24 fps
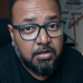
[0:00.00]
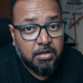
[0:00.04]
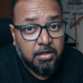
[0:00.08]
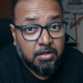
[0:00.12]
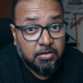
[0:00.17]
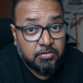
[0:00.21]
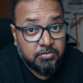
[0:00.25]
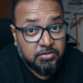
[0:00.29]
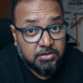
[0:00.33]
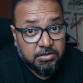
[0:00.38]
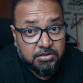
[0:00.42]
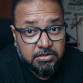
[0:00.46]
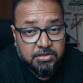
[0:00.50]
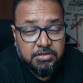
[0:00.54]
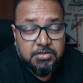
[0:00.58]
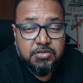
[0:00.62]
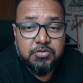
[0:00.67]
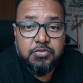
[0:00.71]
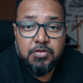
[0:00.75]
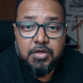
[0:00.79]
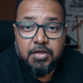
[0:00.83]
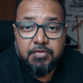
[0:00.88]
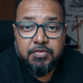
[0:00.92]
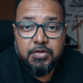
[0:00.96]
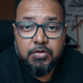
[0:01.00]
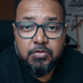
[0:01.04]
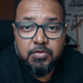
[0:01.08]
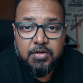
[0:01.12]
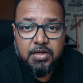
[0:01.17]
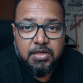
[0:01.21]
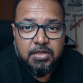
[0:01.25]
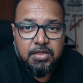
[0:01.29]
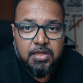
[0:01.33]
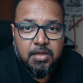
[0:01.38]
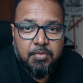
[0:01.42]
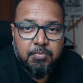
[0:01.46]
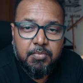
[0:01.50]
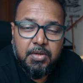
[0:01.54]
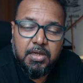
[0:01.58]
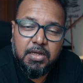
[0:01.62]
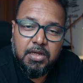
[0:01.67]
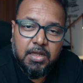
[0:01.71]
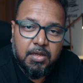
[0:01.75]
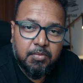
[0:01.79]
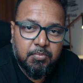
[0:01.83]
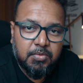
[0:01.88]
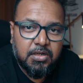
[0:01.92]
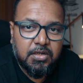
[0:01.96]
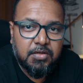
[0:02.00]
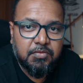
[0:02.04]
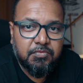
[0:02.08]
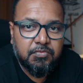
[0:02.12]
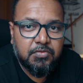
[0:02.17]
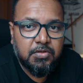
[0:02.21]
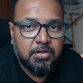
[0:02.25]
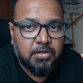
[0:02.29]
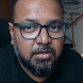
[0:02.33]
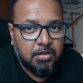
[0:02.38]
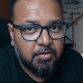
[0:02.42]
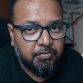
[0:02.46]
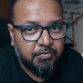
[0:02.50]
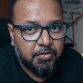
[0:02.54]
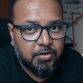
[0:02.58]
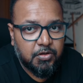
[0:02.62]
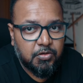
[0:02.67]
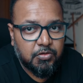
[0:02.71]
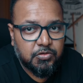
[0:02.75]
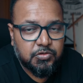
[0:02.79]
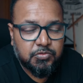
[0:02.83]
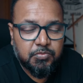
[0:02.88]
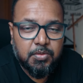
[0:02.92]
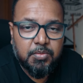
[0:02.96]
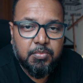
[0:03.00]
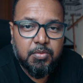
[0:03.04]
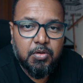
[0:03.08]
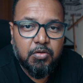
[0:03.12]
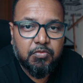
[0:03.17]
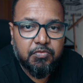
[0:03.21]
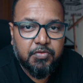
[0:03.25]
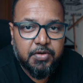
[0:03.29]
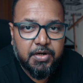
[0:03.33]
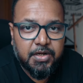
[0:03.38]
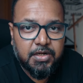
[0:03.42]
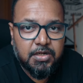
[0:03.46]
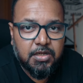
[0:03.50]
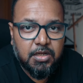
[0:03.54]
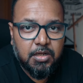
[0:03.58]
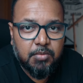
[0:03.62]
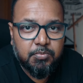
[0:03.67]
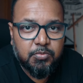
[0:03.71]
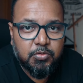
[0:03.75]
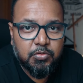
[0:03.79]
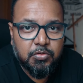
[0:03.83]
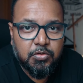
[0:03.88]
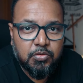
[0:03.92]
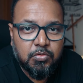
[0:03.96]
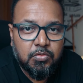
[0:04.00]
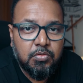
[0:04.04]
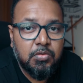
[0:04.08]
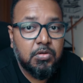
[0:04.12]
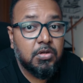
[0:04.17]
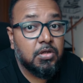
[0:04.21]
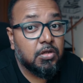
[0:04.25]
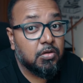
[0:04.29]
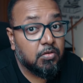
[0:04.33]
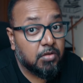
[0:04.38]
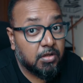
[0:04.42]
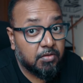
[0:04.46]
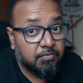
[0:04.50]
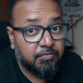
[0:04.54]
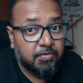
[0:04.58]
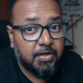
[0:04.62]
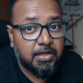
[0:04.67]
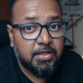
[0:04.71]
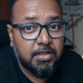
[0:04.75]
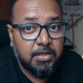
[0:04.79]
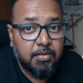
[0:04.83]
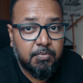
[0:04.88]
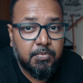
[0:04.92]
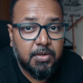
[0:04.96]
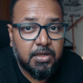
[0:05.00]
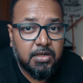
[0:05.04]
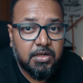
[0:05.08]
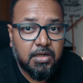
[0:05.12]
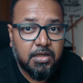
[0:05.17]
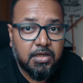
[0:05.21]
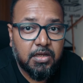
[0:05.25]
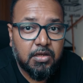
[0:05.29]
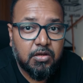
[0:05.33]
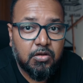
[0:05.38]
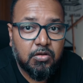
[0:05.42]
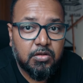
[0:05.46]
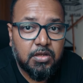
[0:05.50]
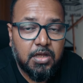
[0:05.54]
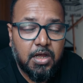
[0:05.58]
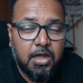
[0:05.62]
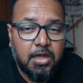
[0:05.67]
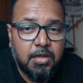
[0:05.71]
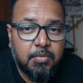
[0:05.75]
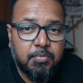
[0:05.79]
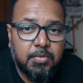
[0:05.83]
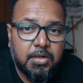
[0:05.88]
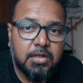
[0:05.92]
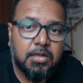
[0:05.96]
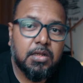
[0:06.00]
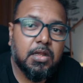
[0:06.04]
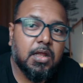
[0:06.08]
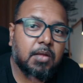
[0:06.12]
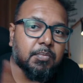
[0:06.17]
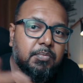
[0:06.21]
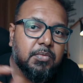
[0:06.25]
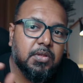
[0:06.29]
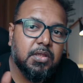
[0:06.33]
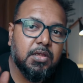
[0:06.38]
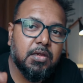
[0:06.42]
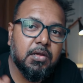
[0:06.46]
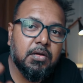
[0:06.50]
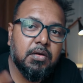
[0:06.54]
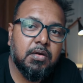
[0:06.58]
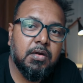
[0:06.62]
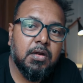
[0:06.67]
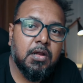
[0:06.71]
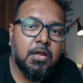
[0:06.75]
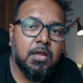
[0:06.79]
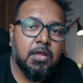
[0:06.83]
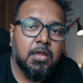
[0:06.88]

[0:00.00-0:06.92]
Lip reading: I would suggest you have a look at them, and I believe the videos will be of great help to you. You can find them by clicking on the I button up there,